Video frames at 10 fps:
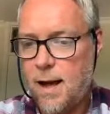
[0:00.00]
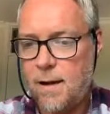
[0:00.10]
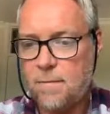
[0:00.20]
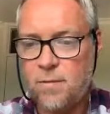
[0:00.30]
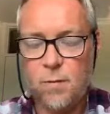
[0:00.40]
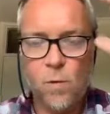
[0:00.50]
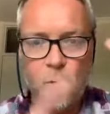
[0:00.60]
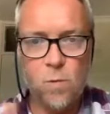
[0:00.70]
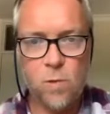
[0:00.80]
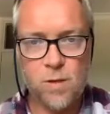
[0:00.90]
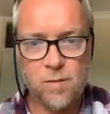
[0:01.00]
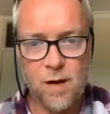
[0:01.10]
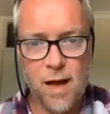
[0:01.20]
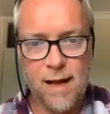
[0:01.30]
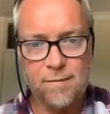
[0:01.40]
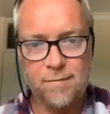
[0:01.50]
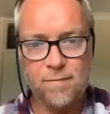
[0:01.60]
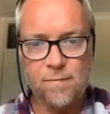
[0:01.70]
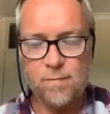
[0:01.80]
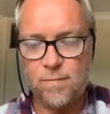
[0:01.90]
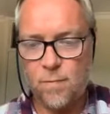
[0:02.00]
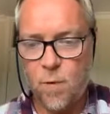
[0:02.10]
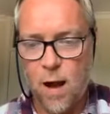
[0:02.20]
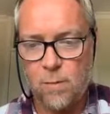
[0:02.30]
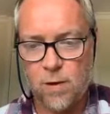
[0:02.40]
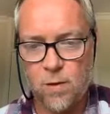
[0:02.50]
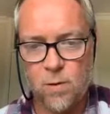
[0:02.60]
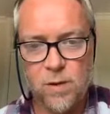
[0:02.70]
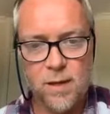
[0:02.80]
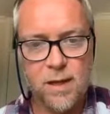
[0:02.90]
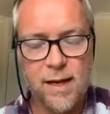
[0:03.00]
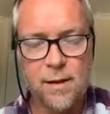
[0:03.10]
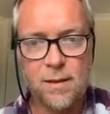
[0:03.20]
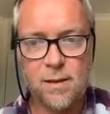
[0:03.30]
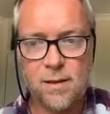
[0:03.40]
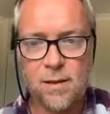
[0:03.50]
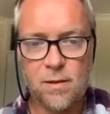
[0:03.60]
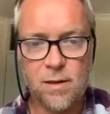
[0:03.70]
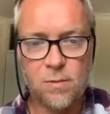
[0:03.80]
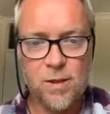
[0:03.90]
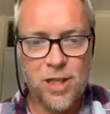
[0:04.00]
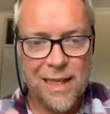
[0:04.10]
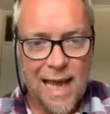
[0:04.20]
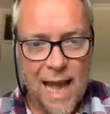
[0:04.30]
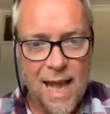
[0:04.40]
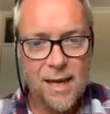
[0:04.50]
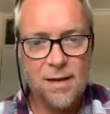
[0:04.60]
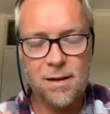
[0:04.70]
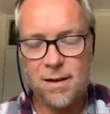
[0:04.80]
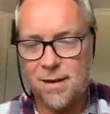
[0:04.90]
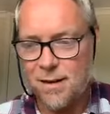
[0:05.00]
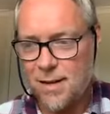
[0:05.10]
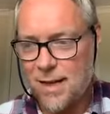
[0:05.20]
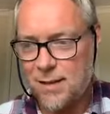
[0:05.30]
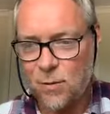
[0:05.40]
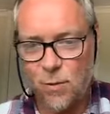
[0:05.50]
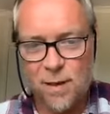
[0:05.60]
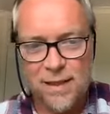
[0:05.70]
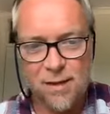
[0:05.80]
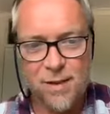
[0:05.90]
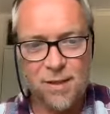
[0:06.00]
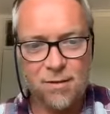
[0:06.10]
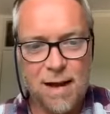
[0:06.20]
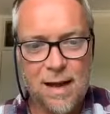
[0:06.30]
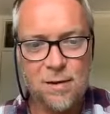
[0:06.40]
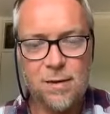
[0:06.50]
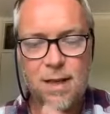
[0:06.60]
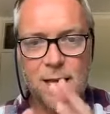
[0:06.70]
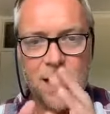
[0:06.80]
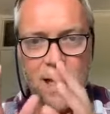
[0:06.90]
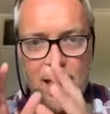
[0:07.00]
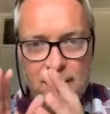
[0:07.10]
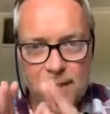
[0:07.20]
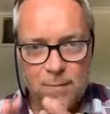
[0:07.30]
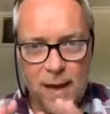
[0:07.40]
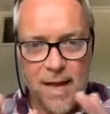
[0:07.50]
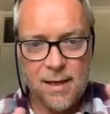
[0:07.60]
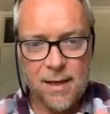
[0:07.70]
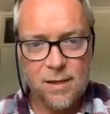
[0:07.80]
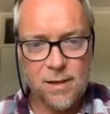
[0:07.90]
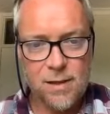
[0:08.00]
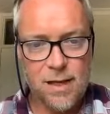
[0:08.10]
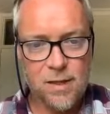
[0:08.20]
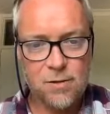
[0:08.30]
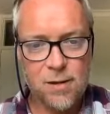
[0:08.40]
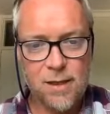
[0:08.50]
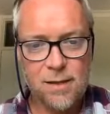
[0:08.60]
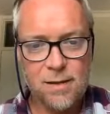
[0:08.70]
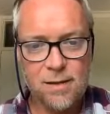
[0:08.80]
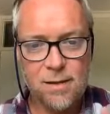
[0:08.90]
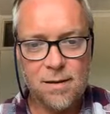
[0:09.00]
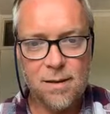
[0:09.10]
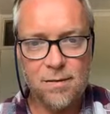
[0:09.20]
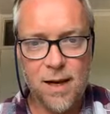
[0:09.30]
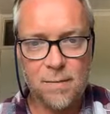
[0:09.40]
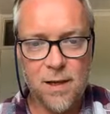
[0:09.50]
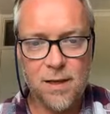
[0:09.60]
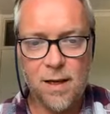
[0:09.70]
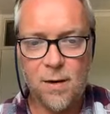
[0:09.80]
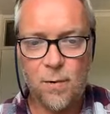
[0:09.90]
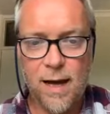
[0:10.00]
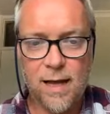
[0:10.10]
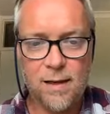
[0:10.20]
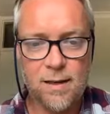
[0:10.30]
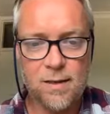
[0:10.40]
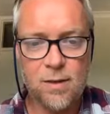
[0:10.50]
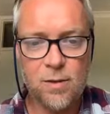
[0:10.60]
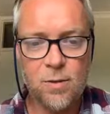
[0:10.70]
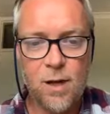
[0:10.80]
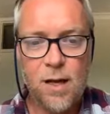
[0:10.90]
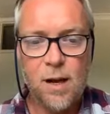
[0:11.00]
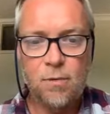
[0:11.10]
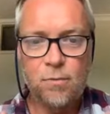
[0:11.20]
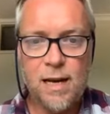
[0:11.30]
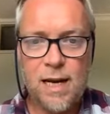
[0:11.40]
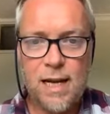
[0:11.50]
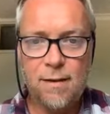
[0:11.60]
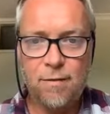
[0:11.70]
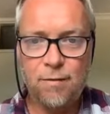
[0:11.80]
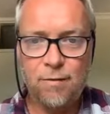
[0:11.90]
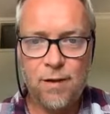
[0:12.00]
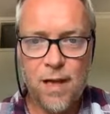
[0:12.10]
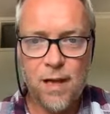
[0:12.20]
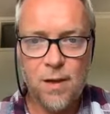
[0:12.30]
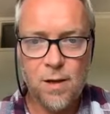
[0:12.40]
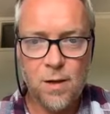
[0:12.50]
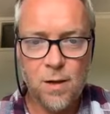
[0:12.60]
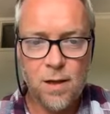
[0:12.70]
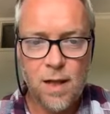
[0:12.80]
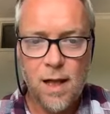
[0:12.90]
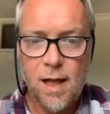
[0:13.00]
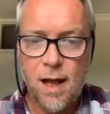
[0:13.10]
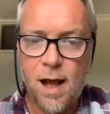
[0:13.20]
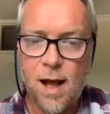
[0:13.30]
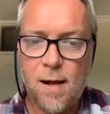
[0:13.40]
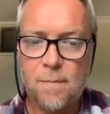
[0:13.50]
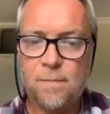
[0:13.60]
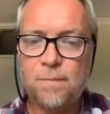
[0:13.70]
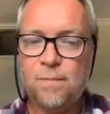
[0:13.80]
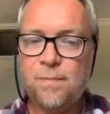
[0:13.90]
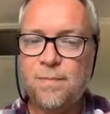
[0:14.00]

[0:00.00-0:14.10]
um, from all walks of life, what I would call the dynamics of stillness, which again, it's all my stuff is around expanding your sensory development and awareness to really feel um,